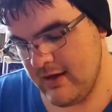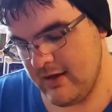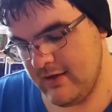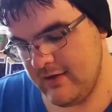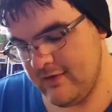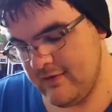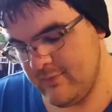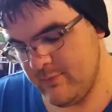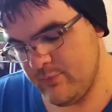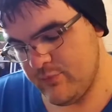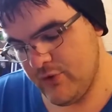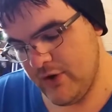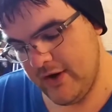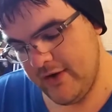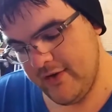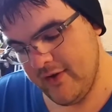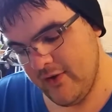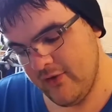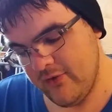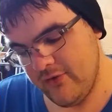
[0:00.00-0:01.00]
Bray
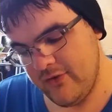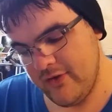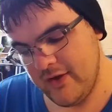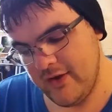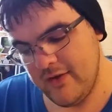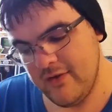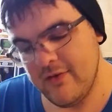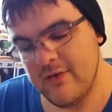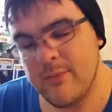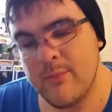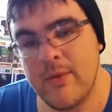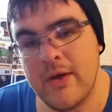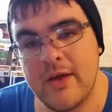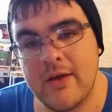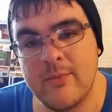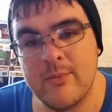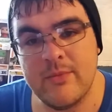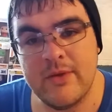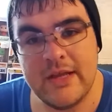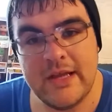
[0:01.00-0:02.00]
tells Dean to make
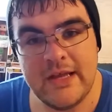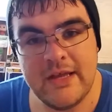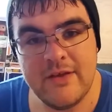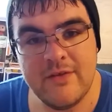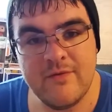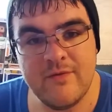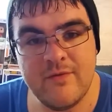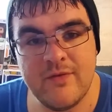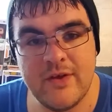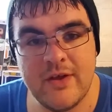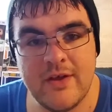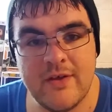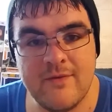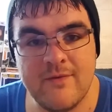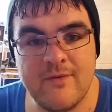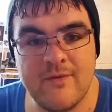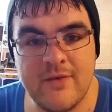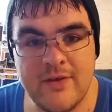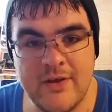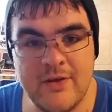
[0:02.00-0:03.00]
him leave
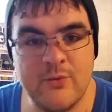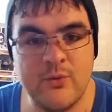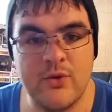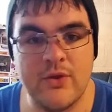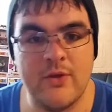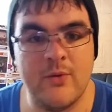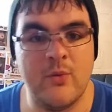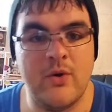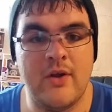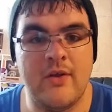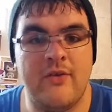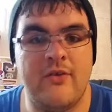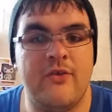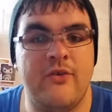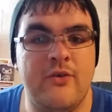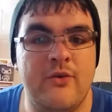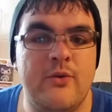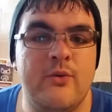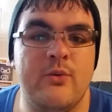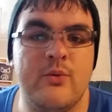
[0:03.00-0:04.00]
if he really wants
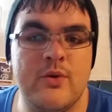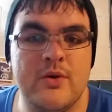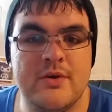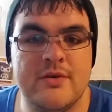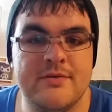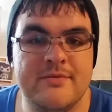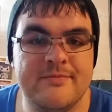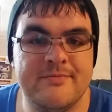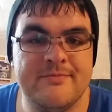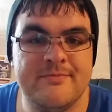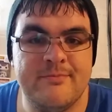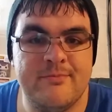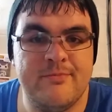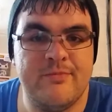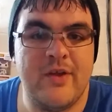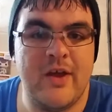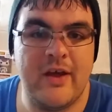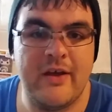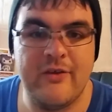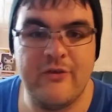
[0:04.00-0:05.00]
to
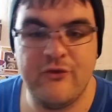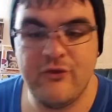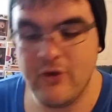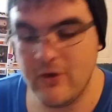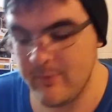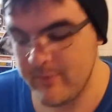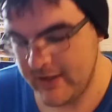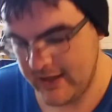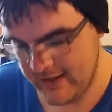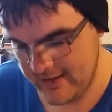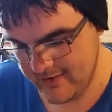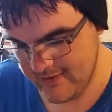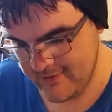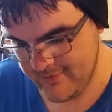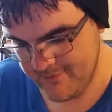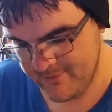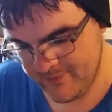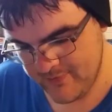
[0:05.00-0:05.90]
take his show back.